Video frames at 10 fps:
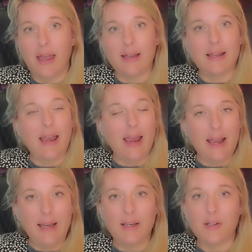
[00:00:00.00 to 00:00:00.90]
and
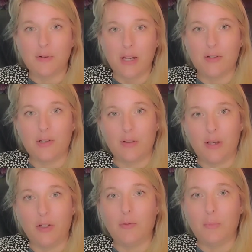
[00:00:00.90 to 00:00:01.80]
any donation
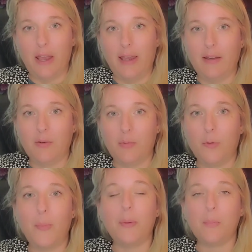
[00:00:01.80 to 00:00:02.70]
that you make
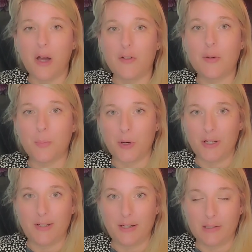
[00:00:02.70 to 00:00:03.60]
will be much
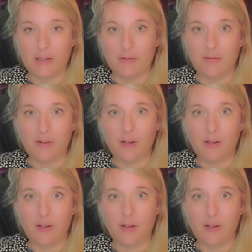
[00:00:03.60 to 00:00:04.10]
appreciative.